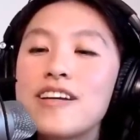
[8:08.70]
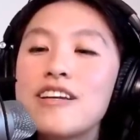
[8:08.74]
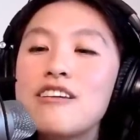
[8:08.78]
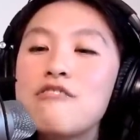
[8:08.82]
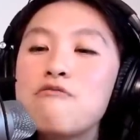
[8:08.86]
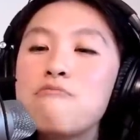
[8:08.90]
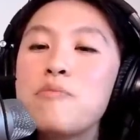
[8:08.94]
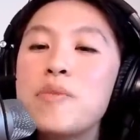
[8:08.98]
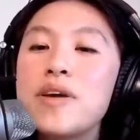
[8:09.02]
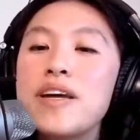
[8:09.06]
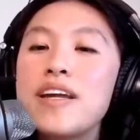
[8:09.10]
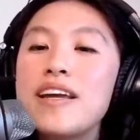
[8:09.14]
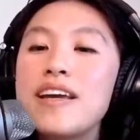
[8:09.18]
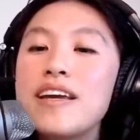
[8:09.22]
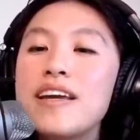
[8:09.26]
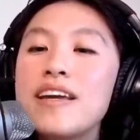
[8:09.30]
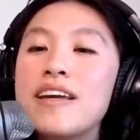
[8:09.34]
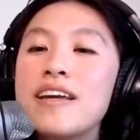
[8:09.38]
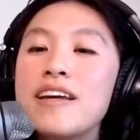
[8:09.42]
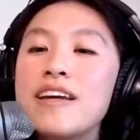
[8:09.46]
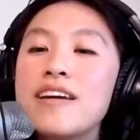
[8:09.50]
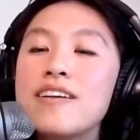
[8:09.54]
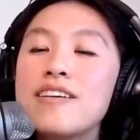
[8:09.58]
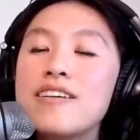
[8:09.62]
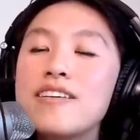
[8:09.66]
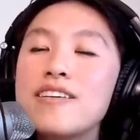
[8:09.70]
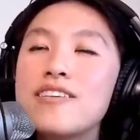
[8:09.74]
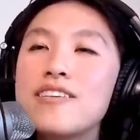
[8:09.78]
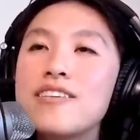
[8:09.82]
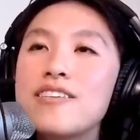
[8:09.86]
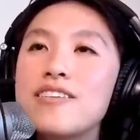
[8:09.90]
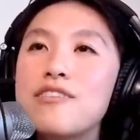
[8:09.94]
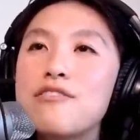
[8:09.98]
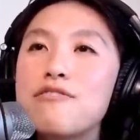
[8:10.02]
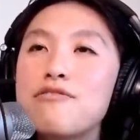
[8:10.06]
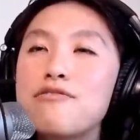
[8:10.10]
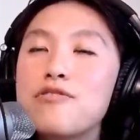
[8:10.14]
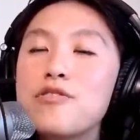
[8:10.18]
emitting
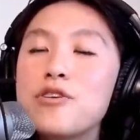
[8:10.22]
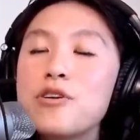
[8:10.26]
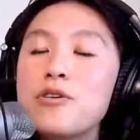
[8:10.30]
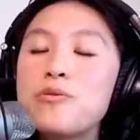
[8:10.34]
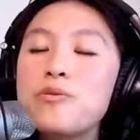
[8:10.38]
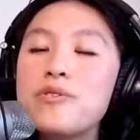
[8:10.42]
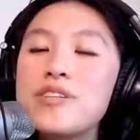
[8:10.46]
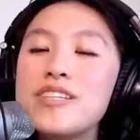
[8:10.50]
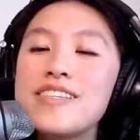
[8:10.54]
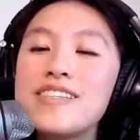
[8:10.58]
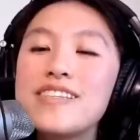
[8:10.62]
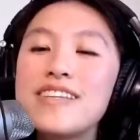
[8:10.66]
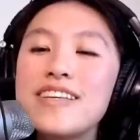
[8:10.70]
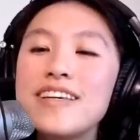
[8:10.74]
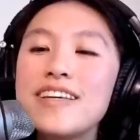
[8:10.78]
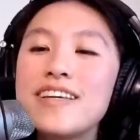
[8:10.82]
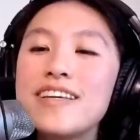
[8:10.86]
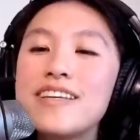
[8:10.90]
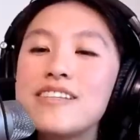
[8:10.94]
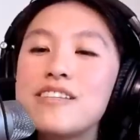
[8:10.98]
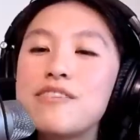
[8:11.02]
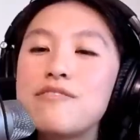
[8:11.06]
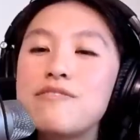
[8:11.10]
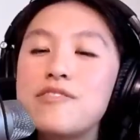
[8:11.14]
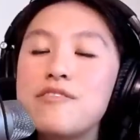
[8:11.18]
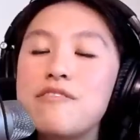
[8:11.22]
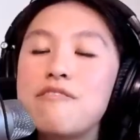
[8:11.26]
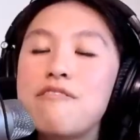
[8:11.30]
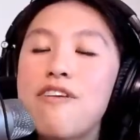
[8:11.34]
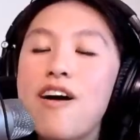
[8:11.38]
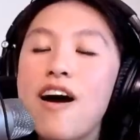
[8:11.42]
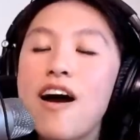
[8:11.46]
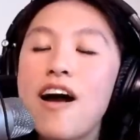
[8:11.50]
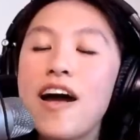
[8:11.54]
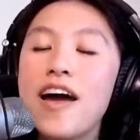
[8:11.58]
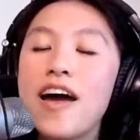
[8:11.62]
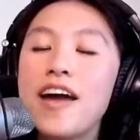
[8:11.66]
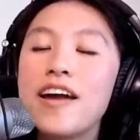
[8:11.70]
the frequencies of
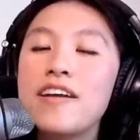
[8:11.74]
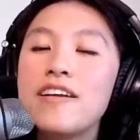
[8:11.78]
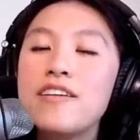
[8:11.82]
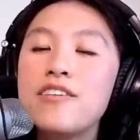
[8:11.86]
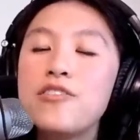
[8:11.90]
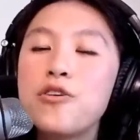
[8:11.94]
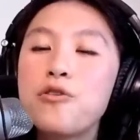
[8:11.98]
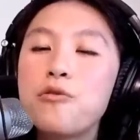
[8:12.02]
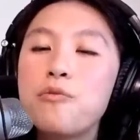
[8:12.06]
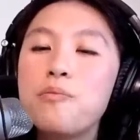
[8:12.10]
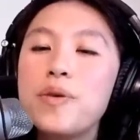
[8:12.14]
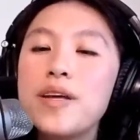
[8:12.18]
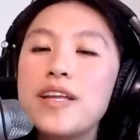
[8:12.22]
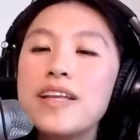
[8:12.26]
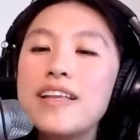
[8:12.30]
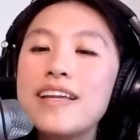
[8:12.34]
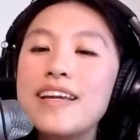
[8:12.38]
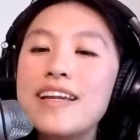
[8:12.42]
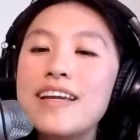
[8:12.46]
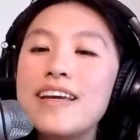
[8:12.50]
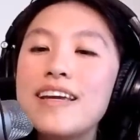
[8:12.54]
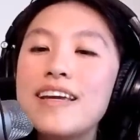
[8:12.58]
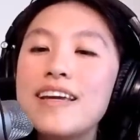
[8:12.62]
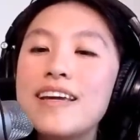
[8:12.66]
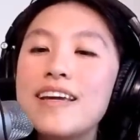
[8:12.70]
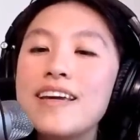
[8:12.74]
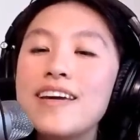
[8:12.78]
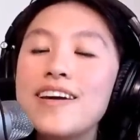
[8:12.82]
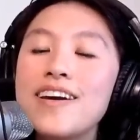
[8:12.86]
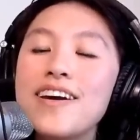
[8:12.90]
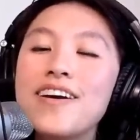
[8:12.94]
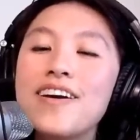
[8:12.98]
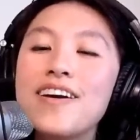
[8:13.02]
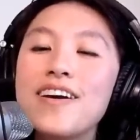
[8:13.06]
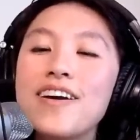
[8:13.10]
divine nobility,